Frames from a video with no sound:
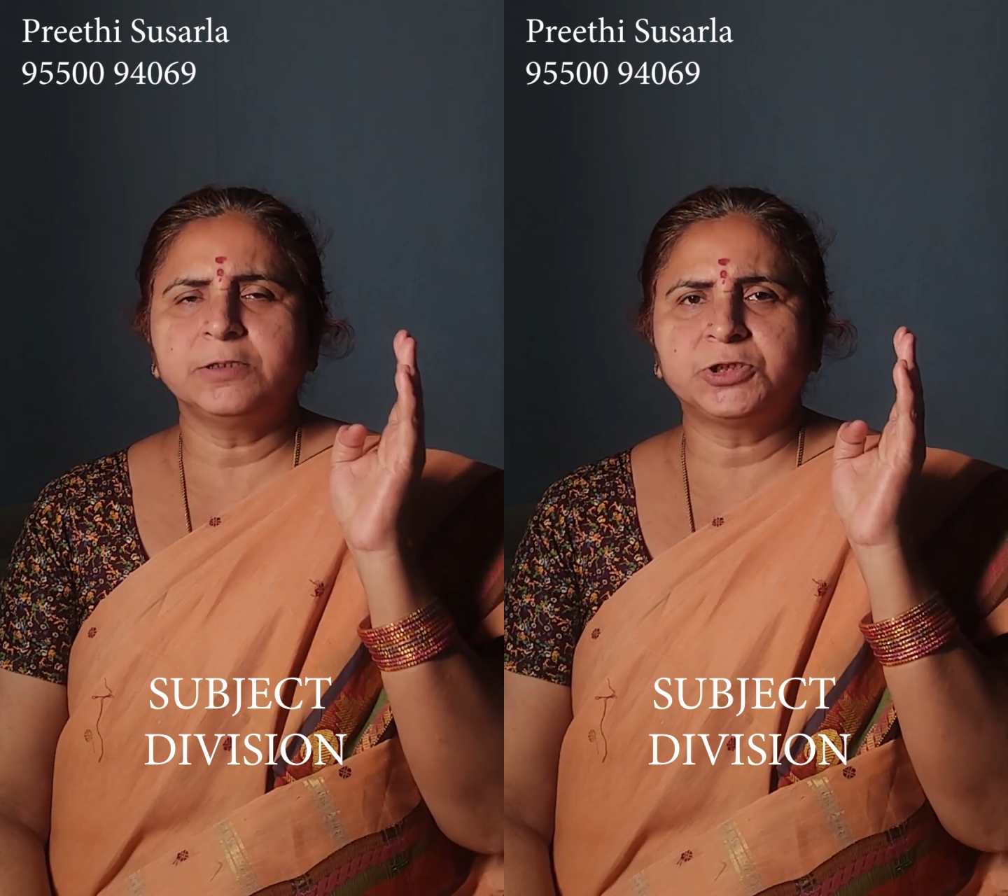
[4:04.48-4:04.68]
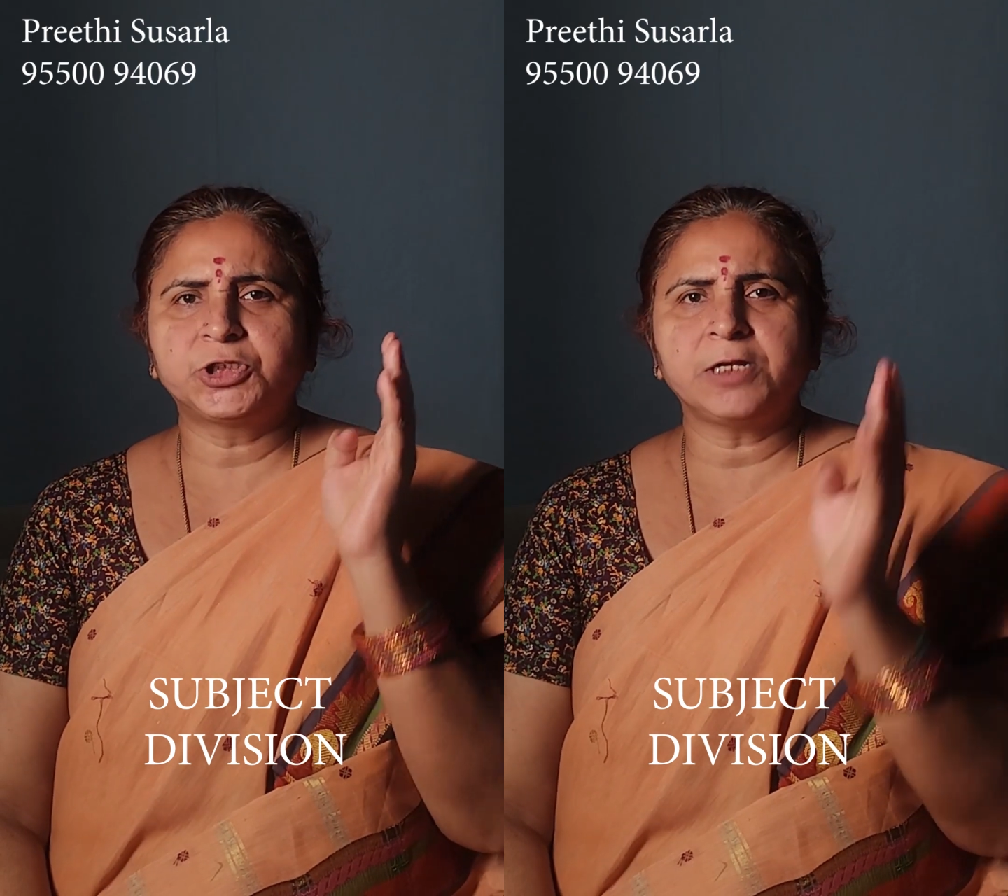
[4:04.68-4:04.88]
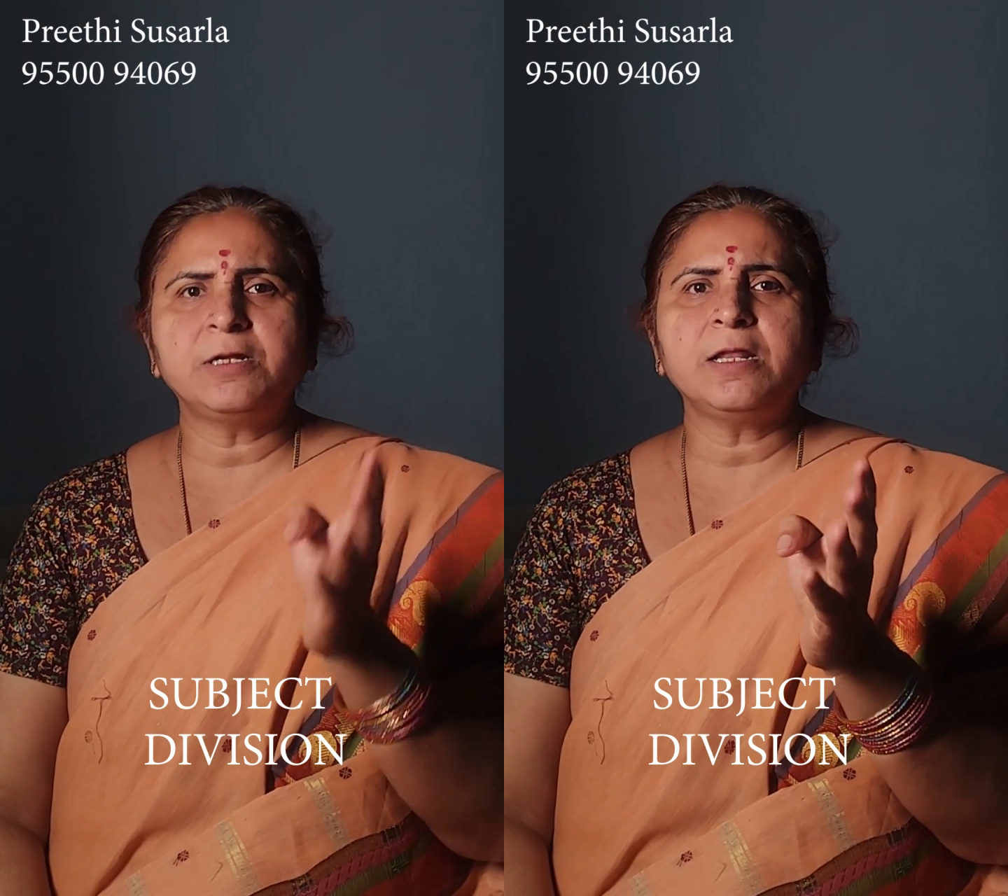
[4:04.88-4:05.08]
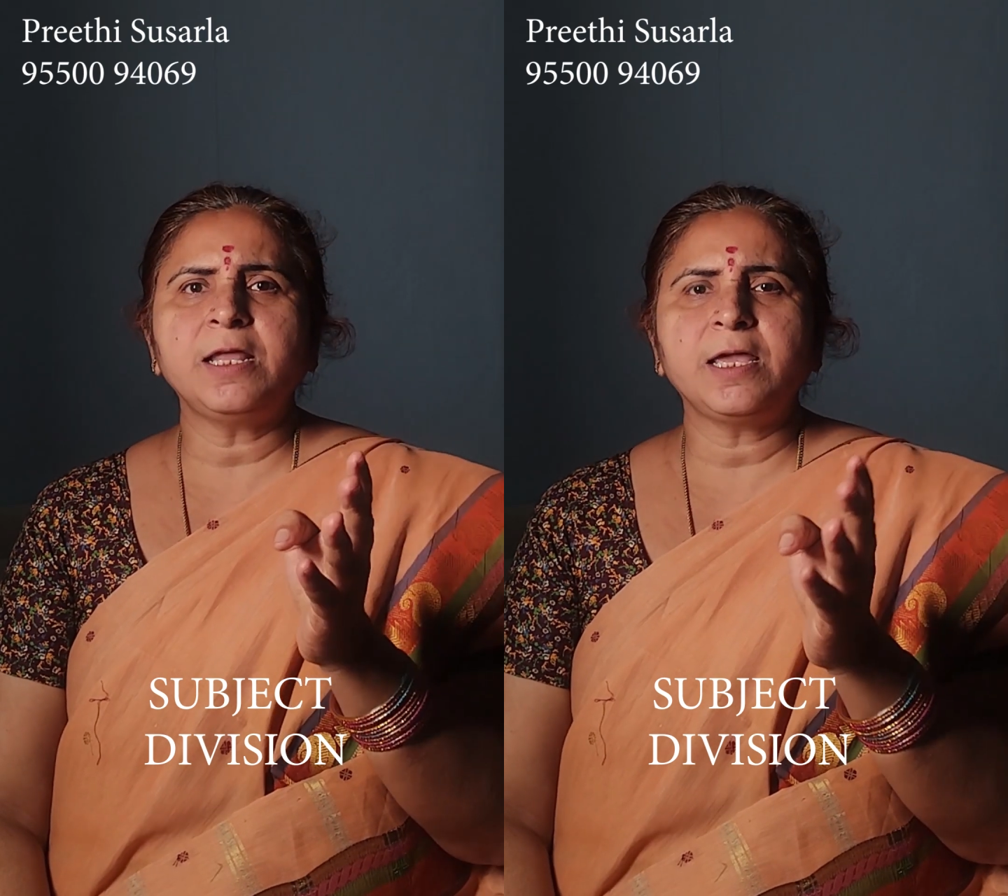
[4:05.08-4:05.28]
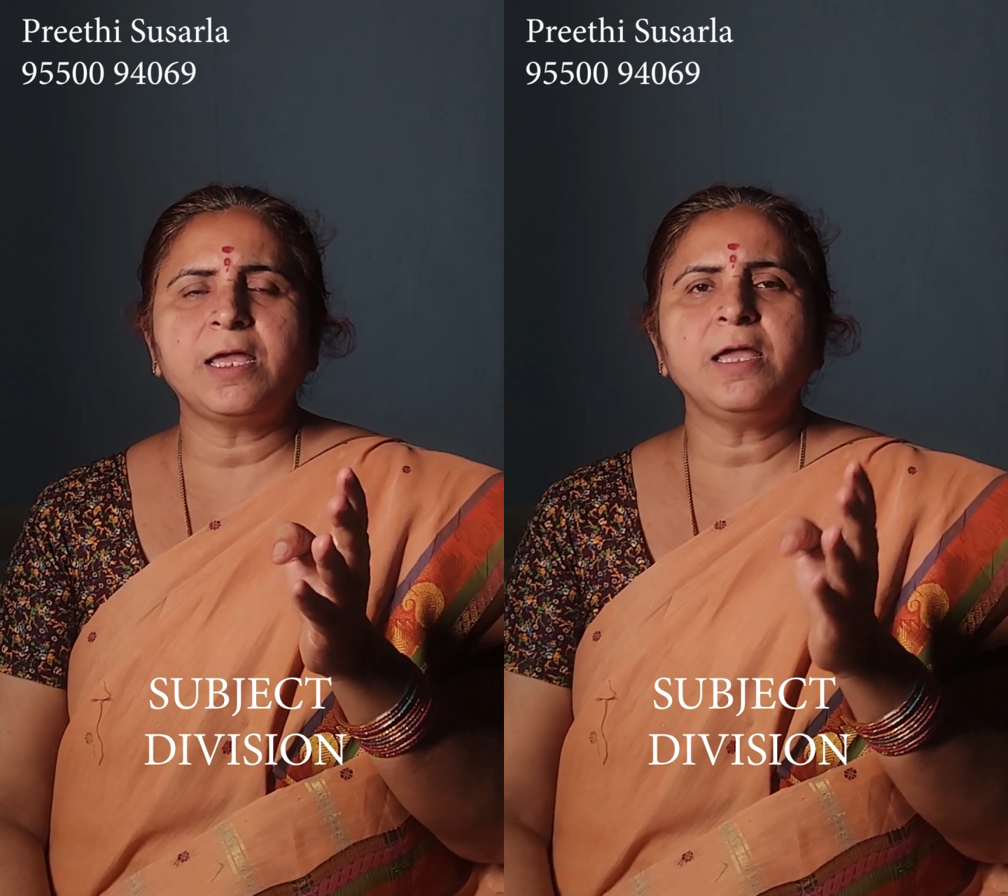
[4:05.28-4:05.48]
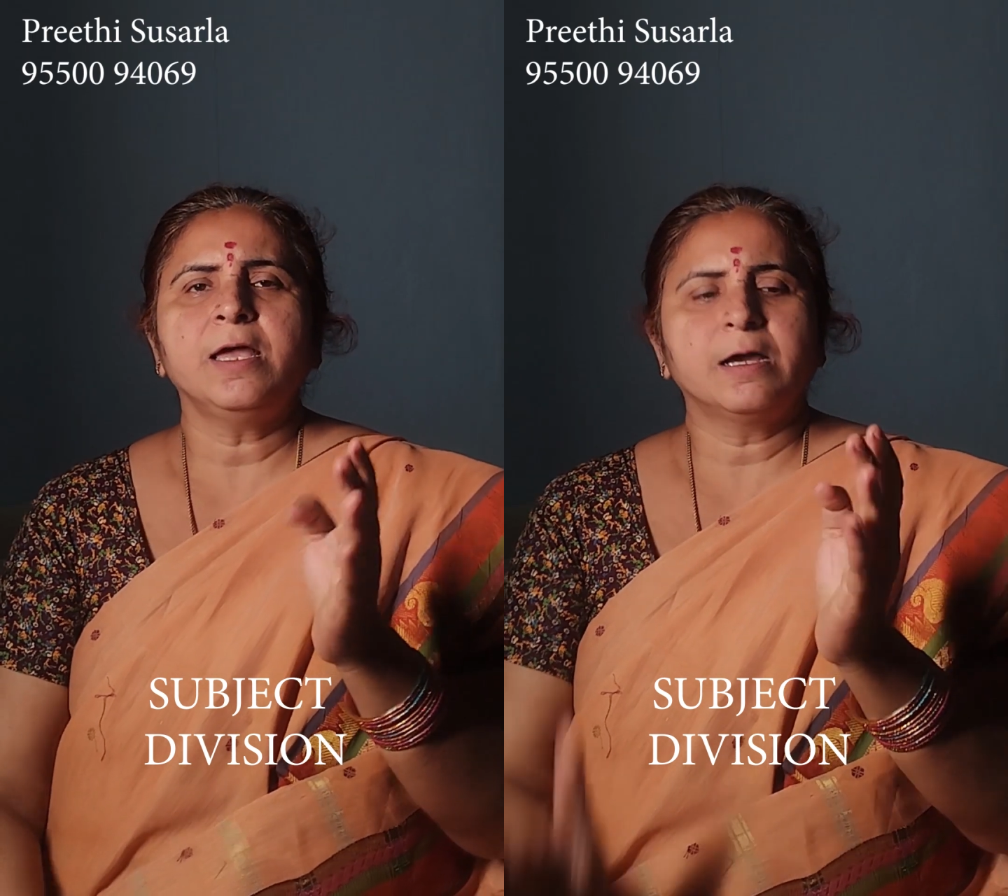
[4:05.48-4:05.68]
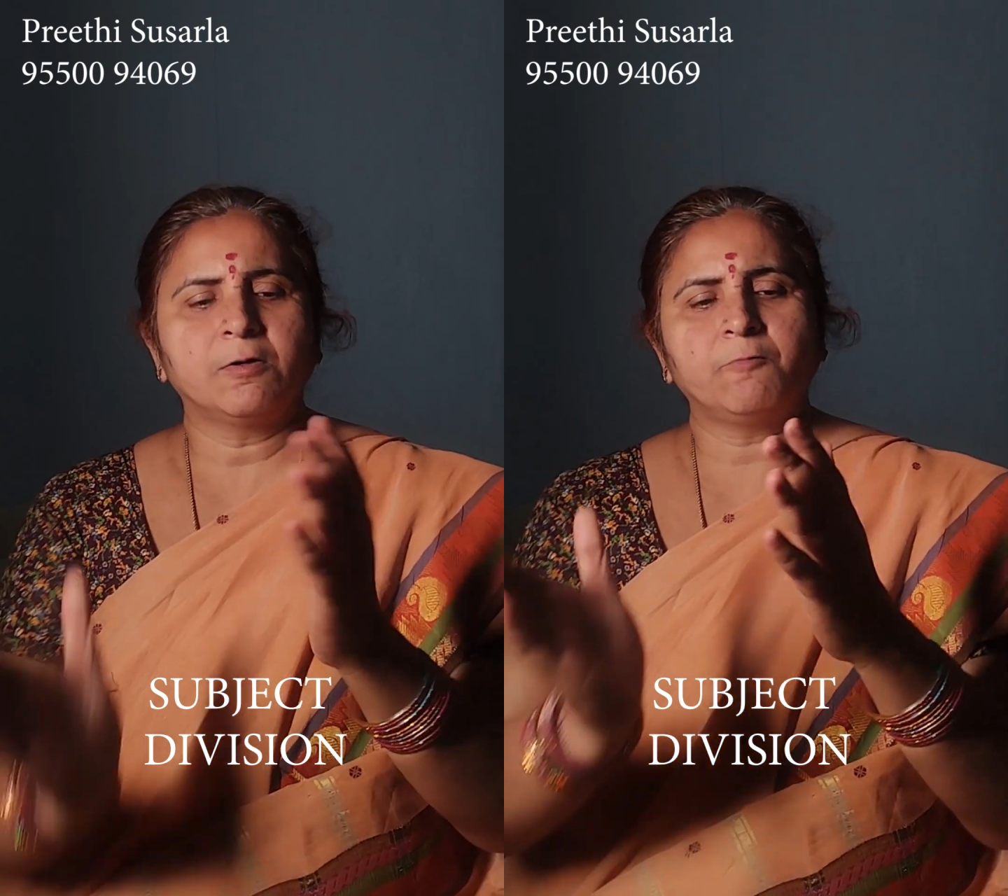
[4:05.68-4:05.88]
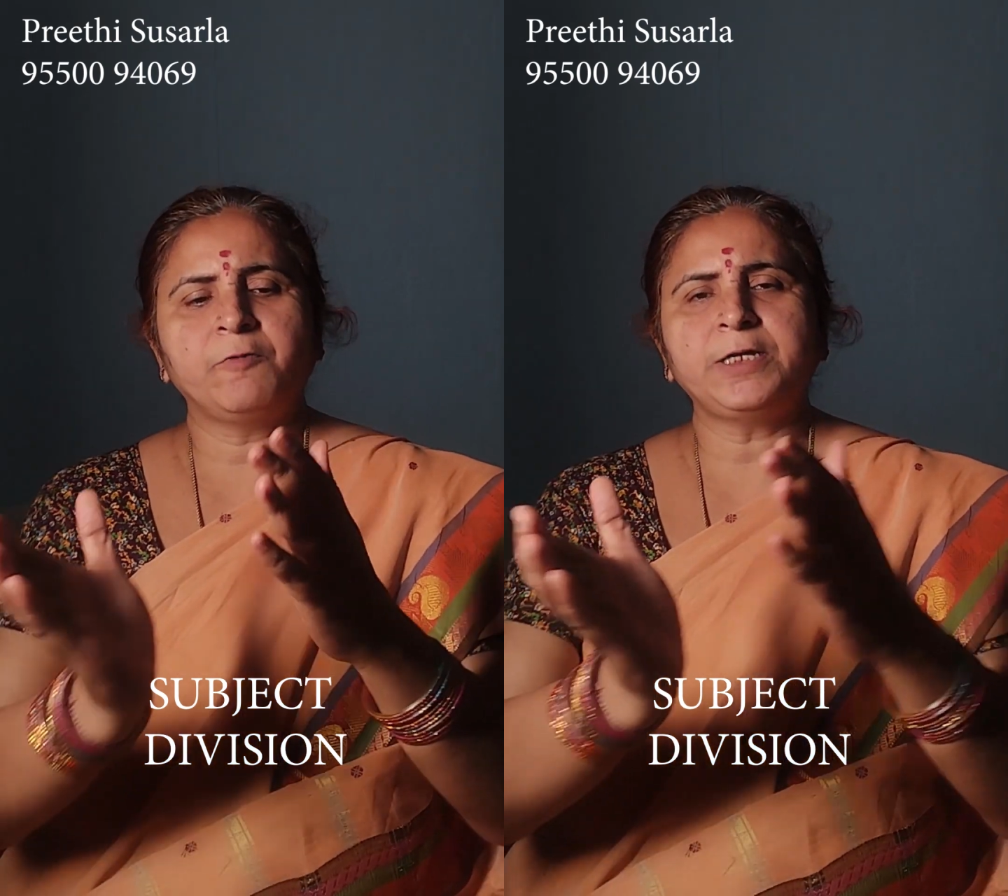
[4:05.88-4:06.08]
Generally,
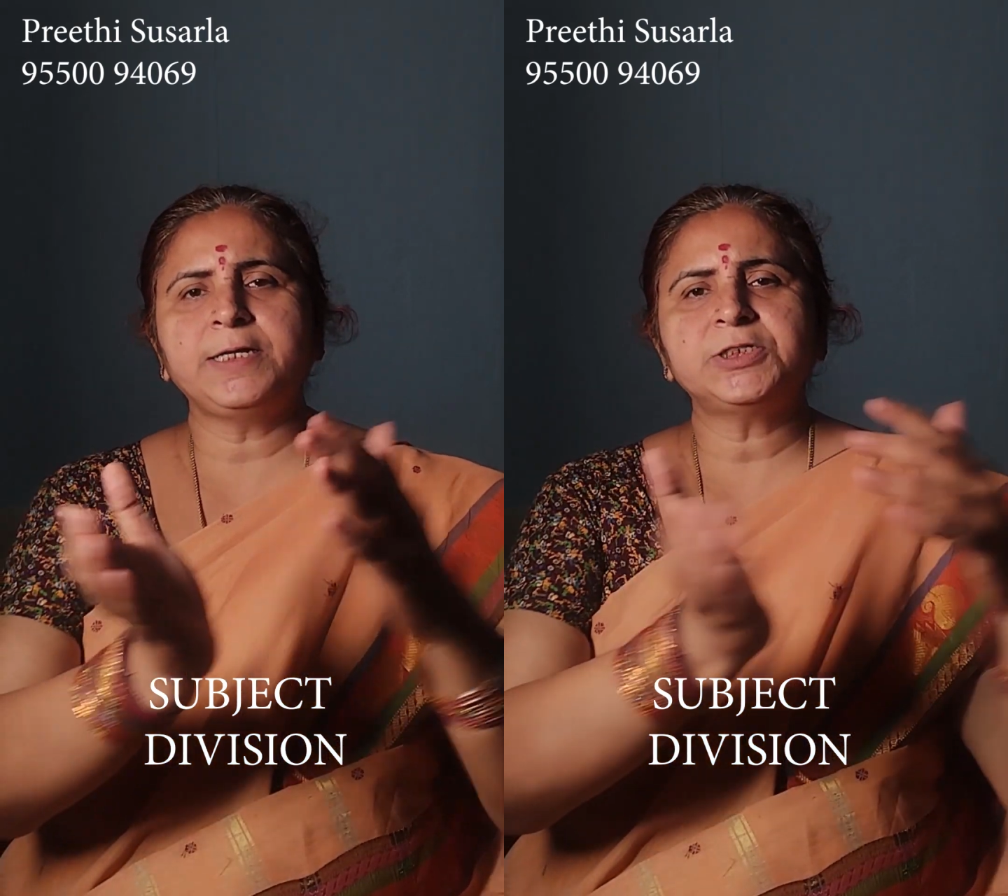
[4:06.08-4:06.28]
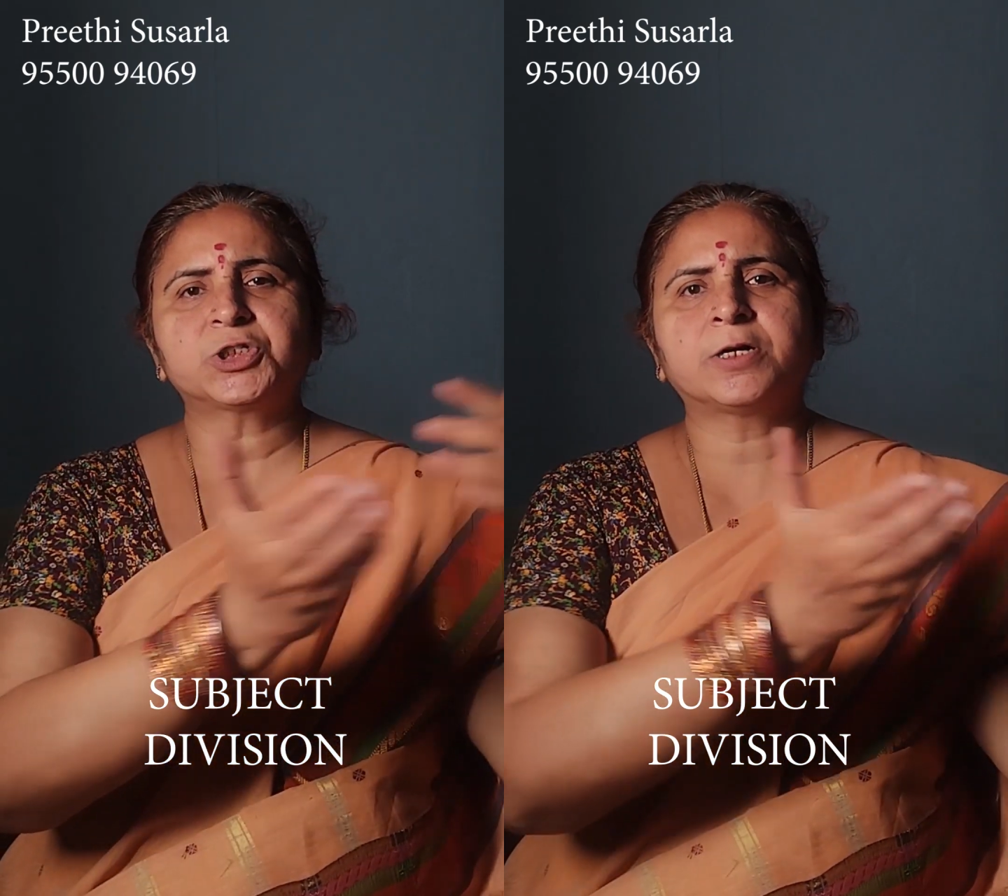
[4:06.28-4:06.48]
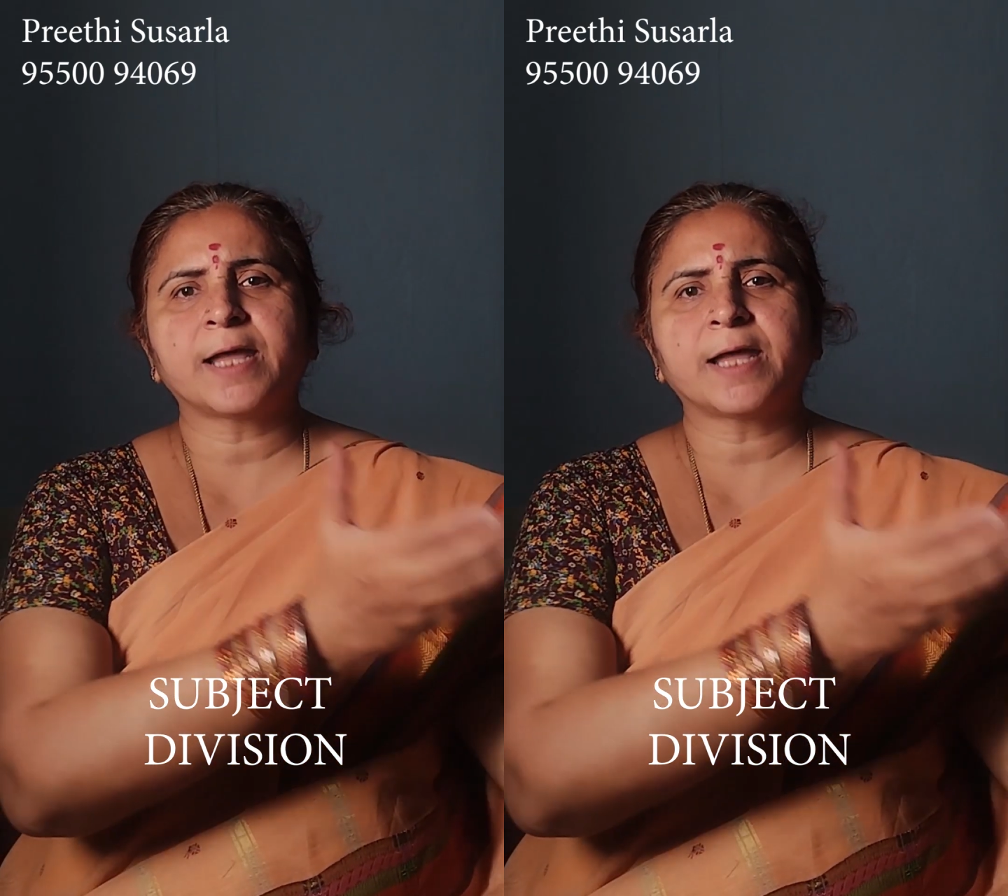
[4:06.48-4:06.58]
we teach